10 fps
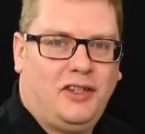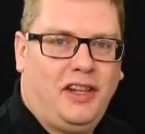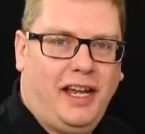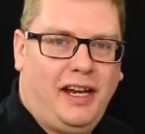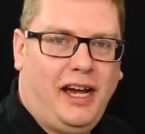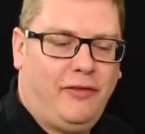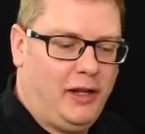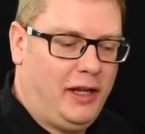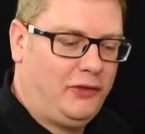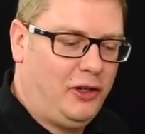So there you have
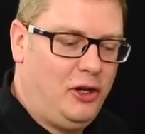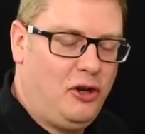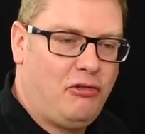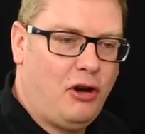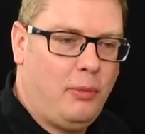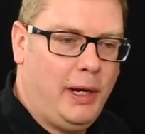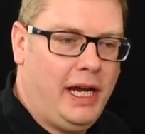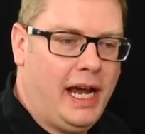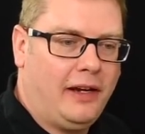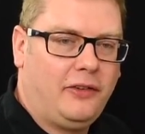it, that's the new Krome
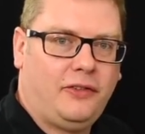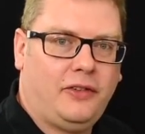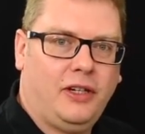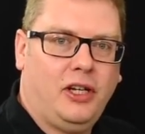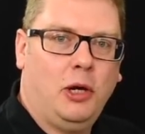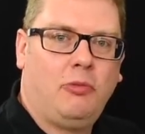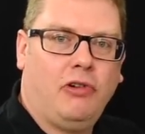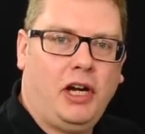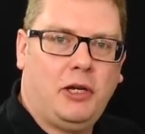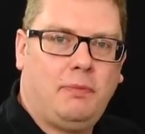EX.
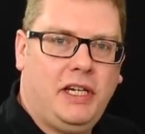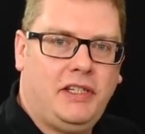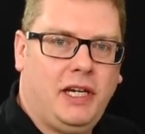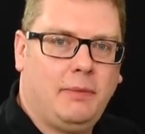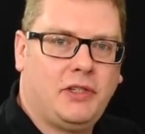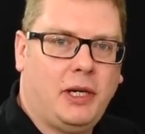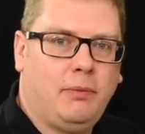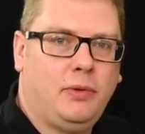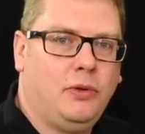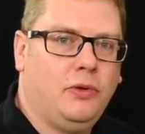Upgraded PCM
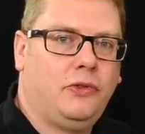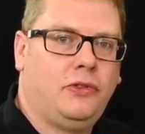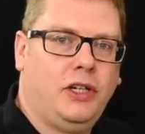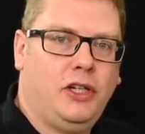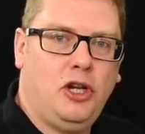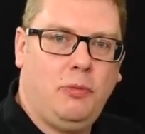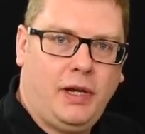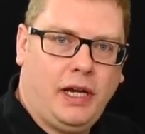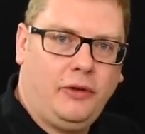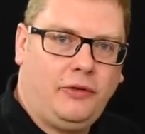samples, new
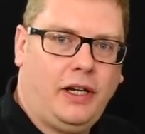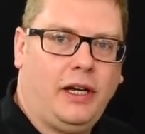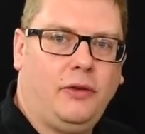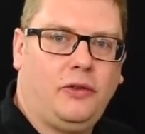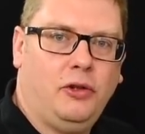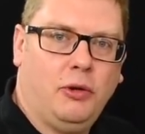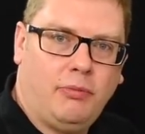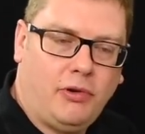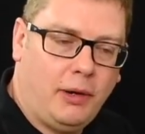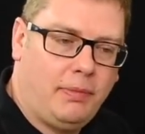piano sound, new
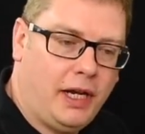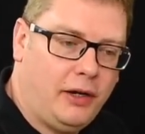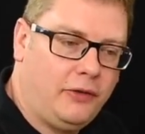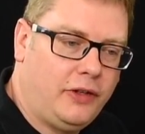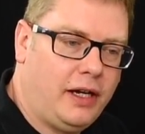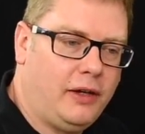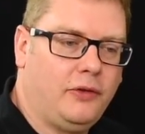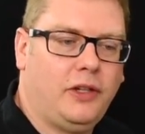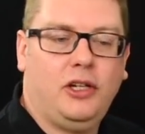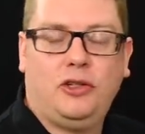upright piano
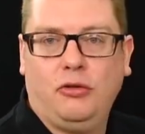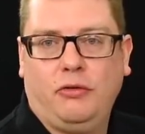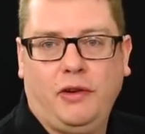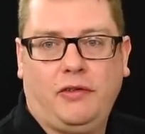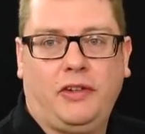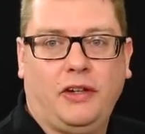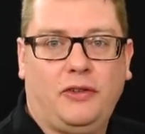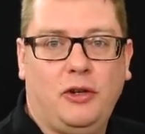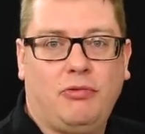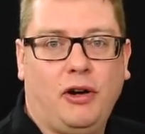sound,
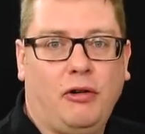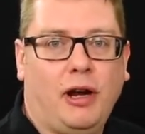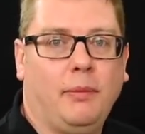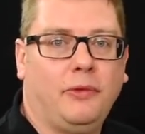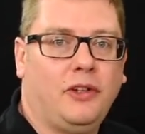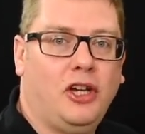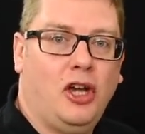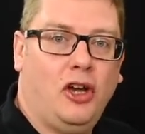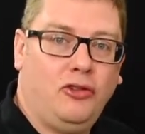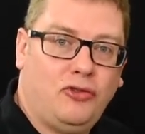256 new programs,
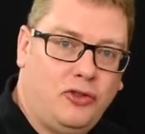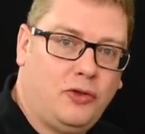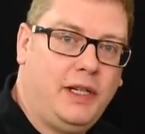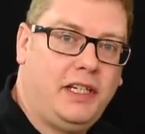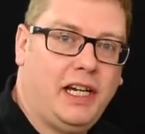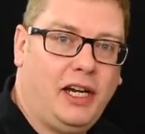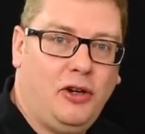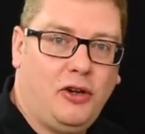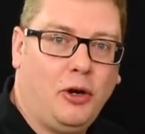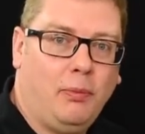
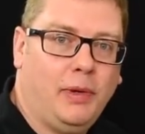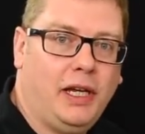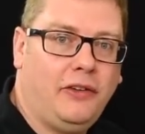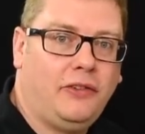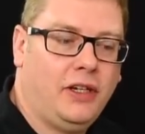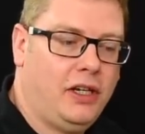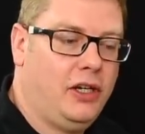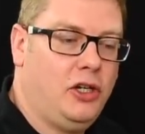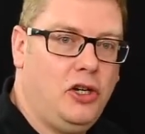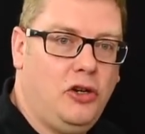128 new combis,
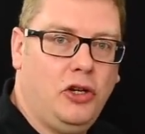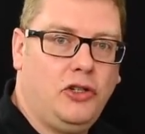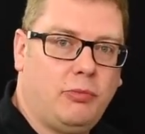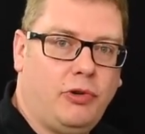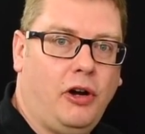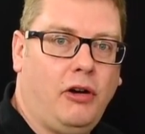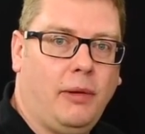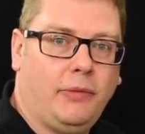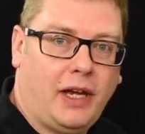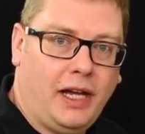new user
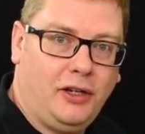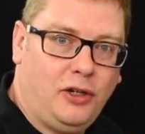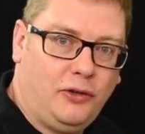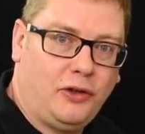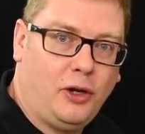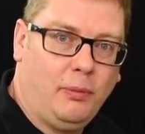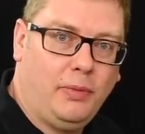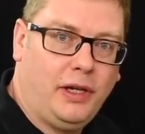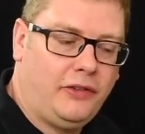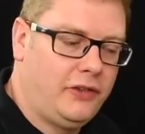programs and user
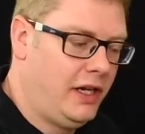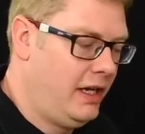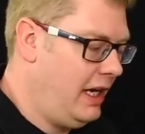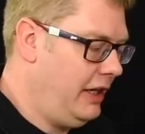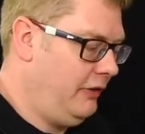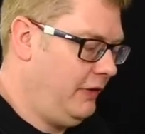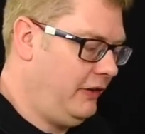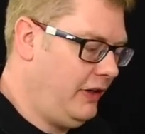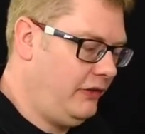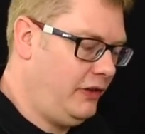combis, and this
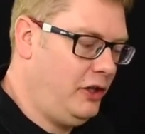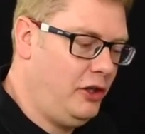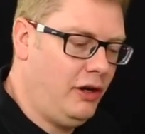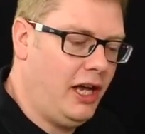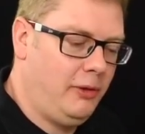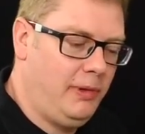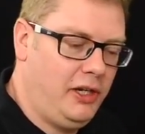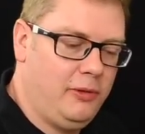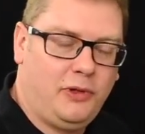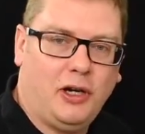fantastic new
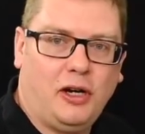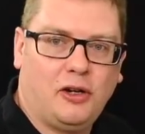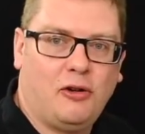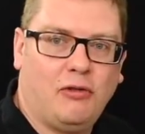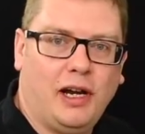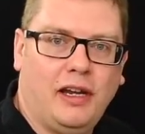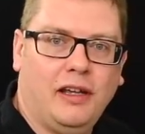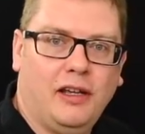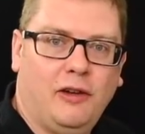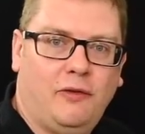aluminium dark
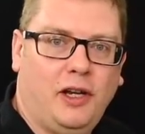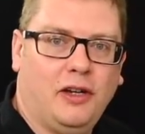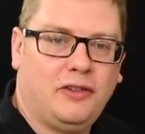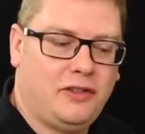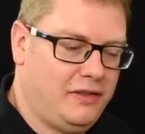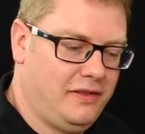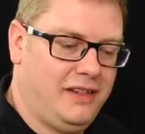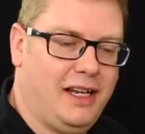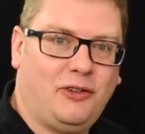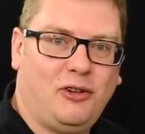grey finish.
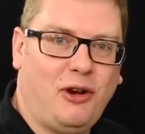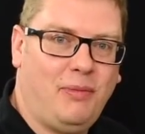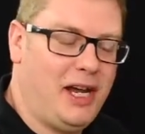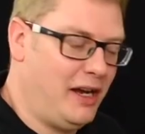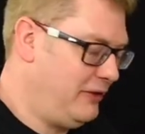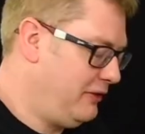That's the Krome